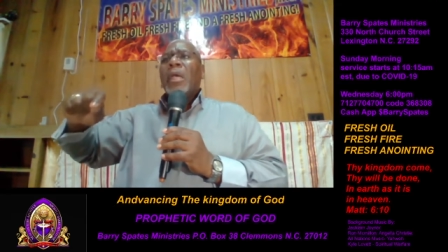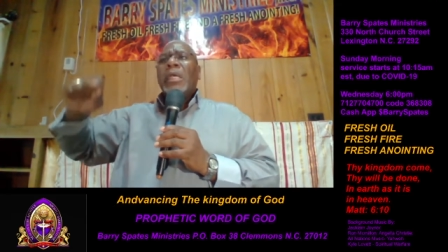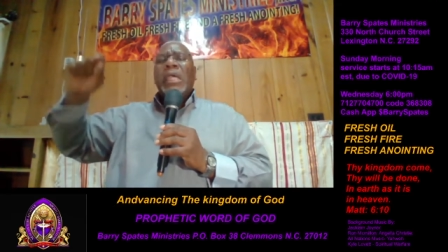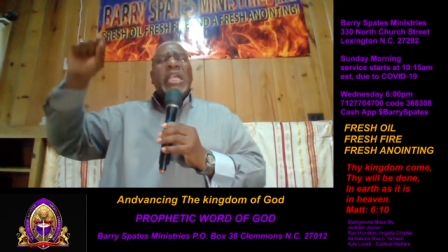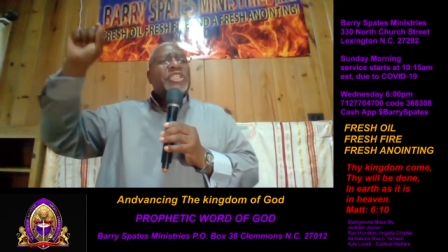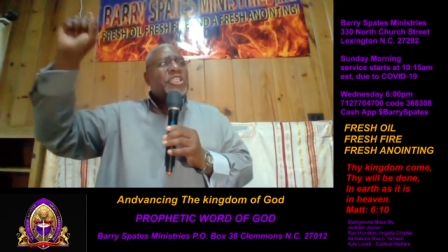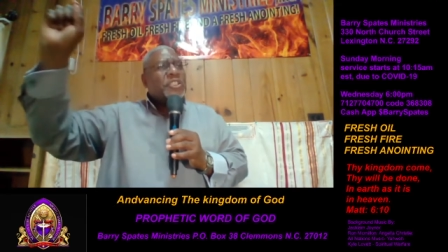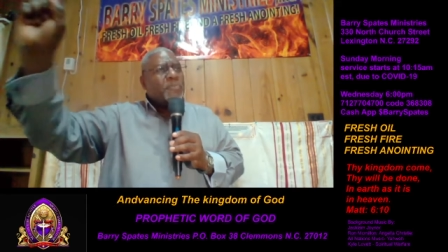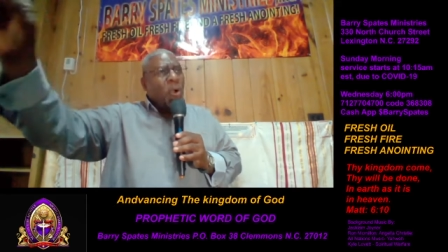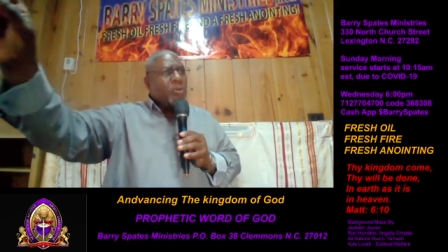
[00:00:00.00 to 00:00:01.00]
He
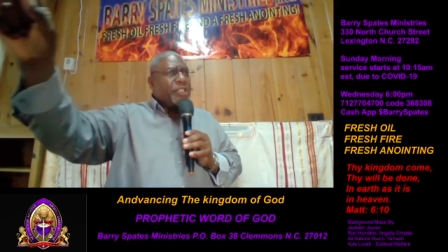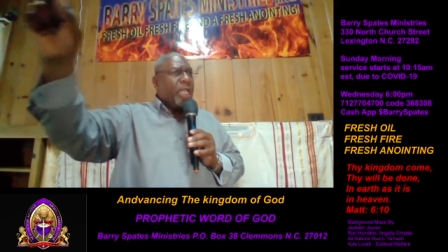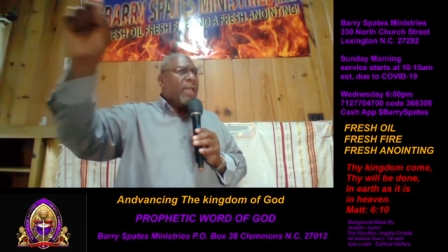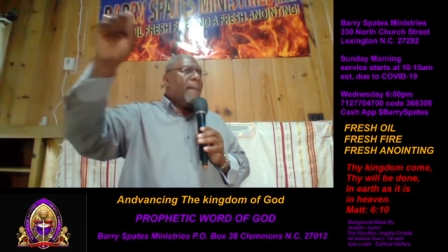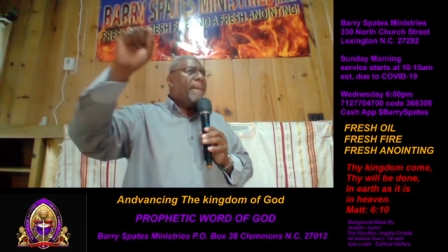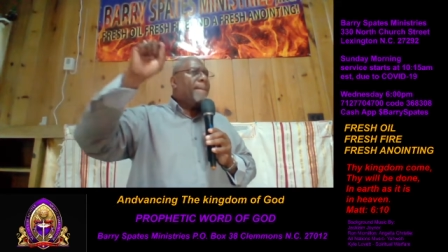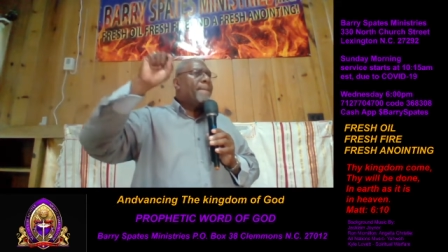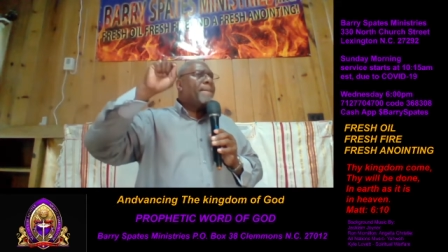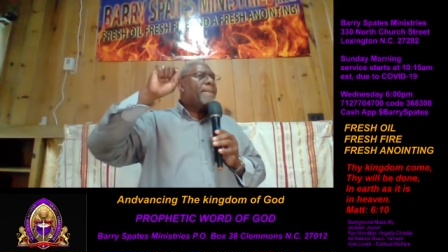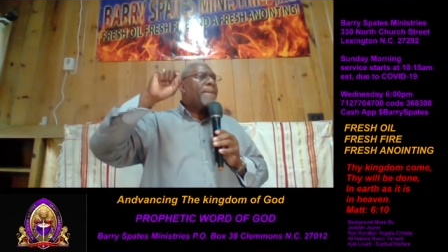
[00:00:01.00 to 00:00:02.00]
spoke to him.
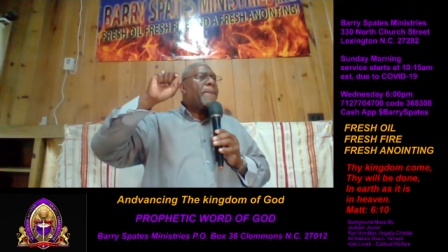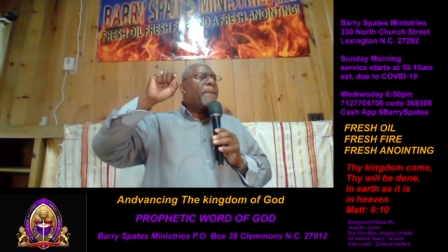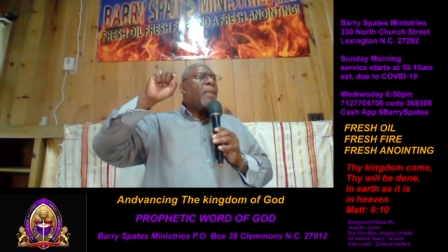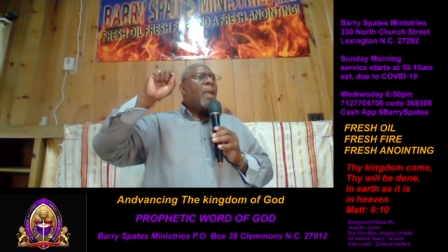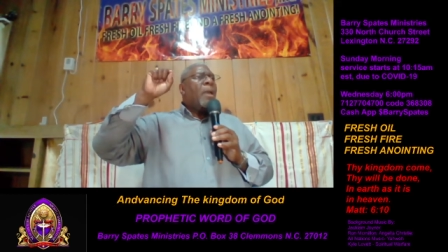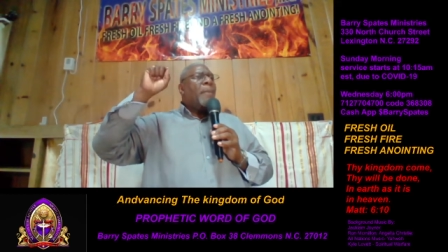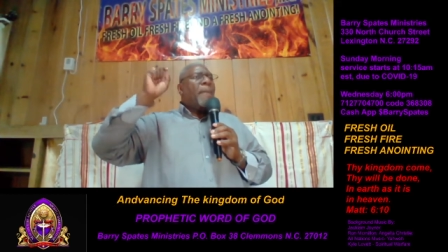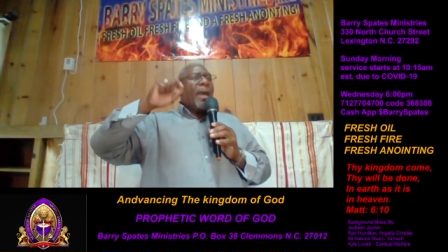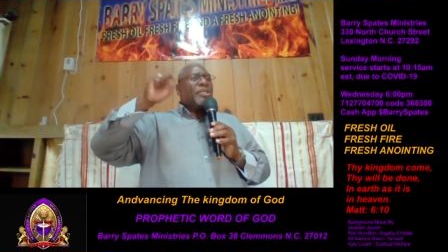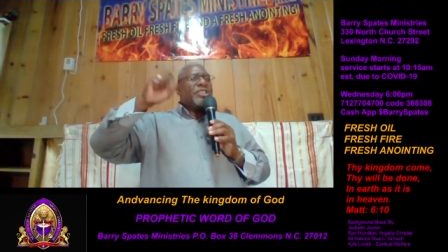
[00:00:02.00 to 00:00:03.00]
The
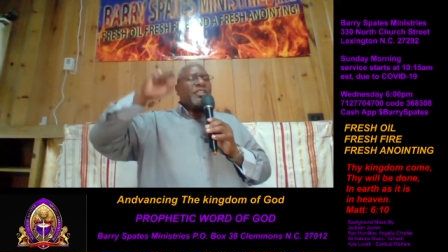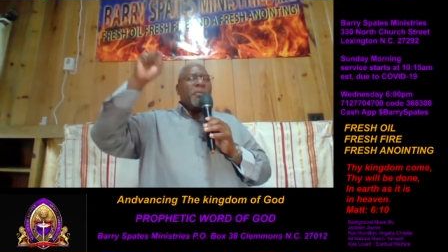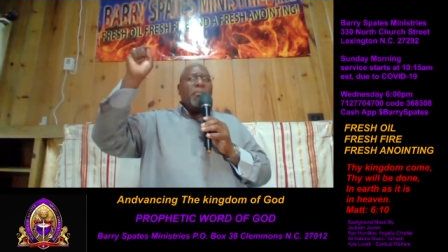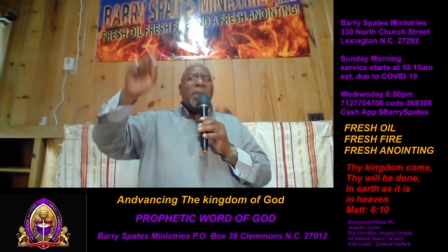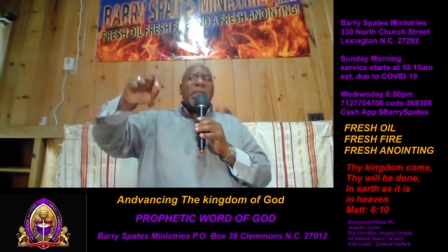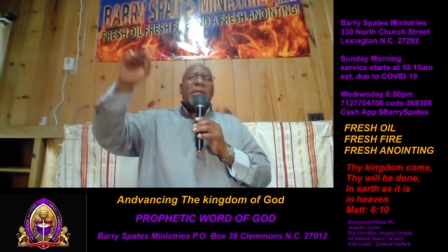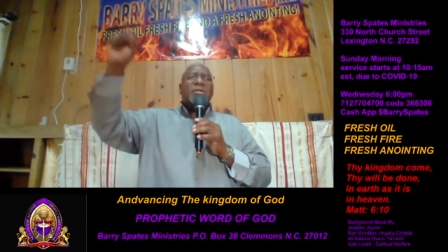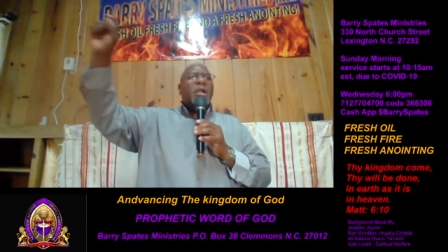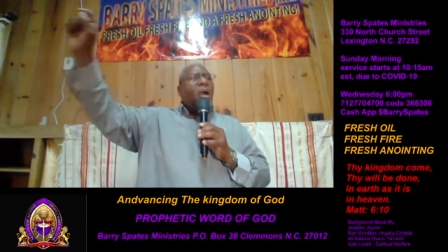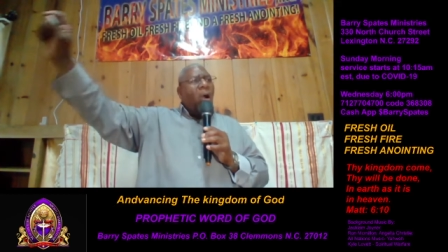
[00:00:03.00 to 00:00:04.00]
Bible says, many
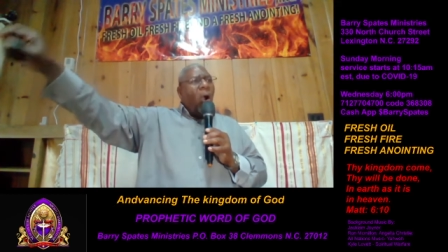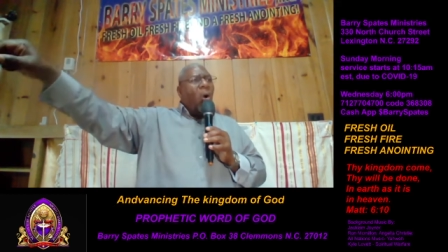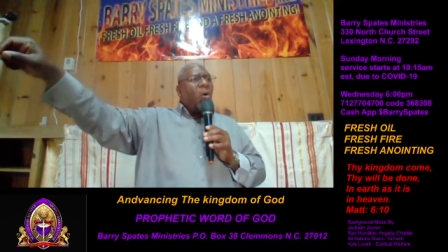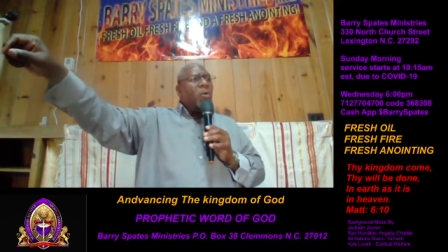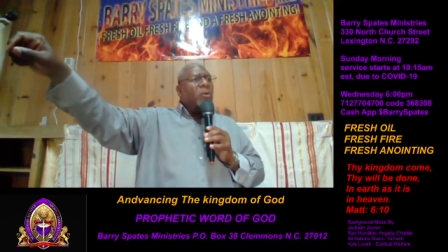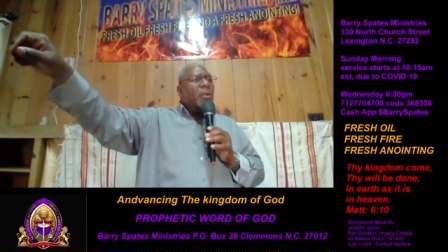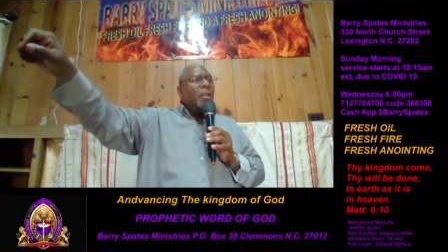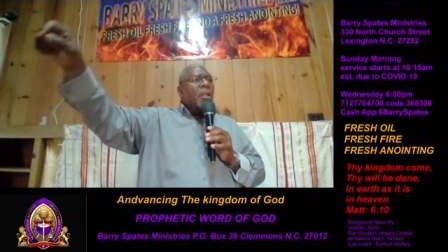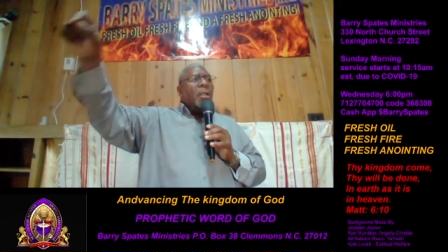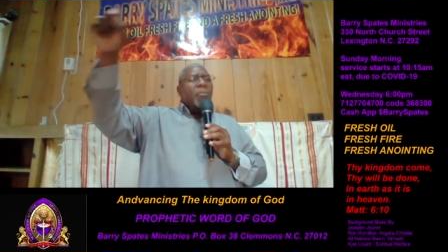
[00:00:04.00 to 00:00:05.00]
are called,
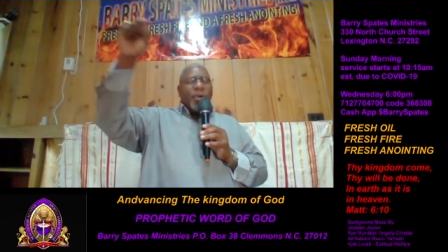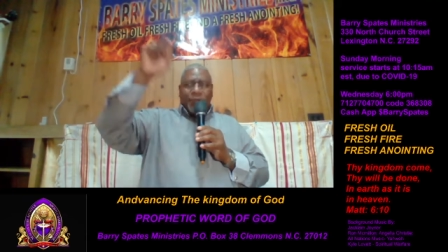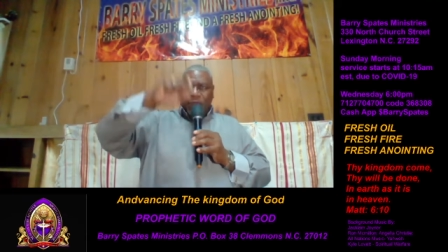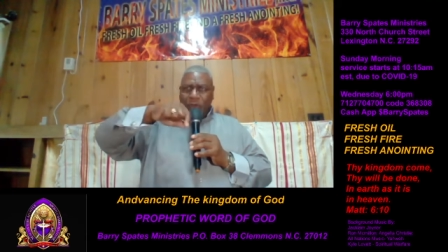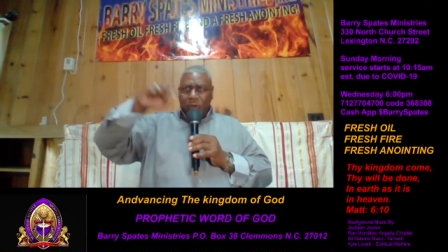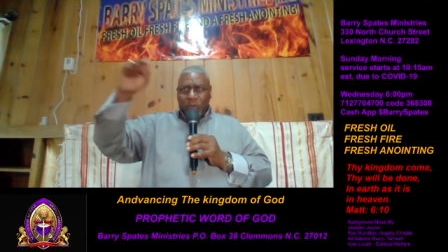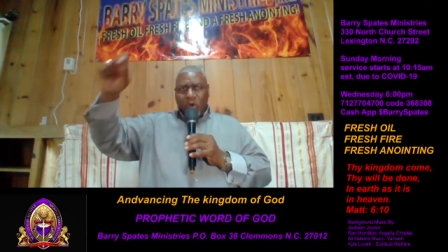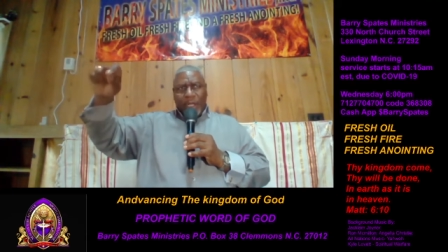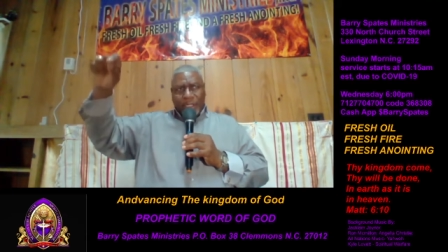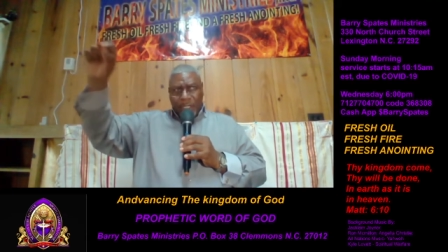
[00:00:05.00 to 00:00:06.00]
but few are
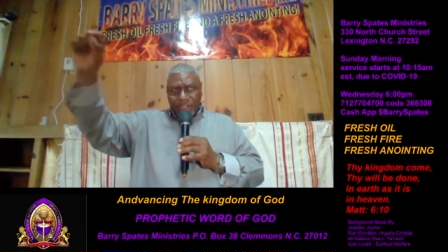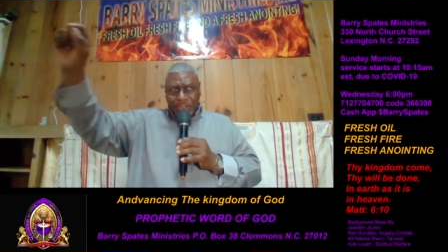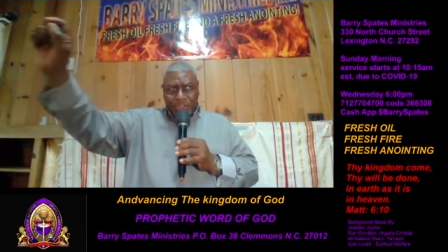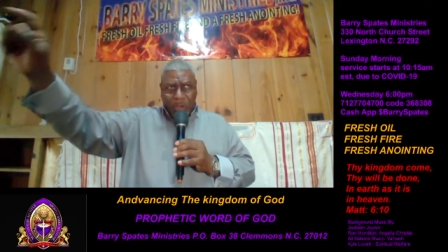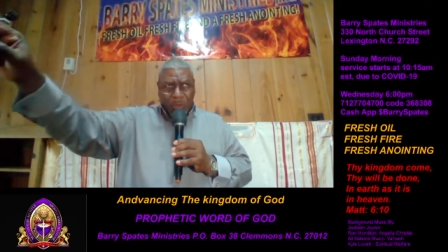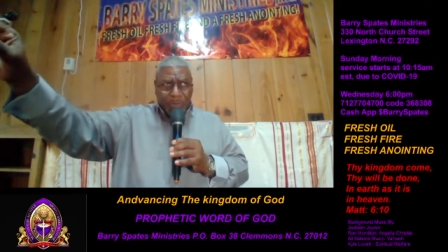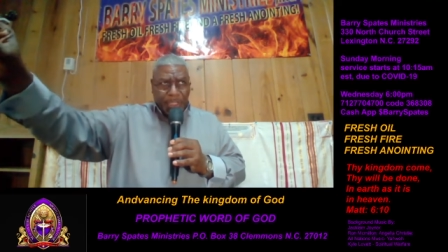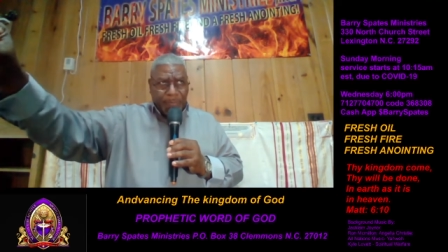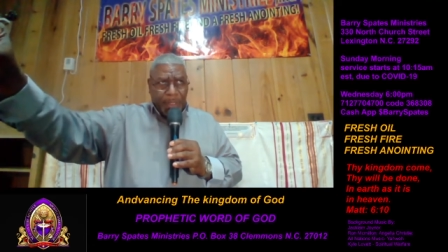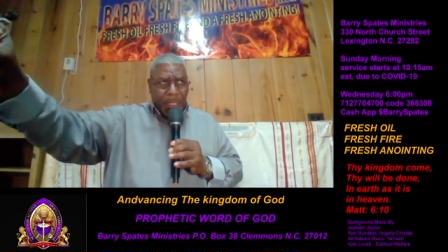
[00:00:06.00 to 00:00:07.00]
what?
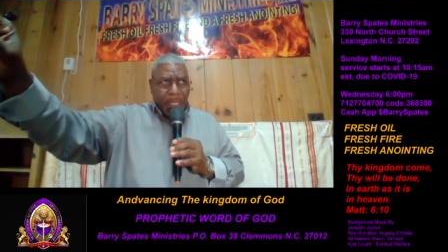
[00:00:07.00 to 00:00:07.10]
Chosen.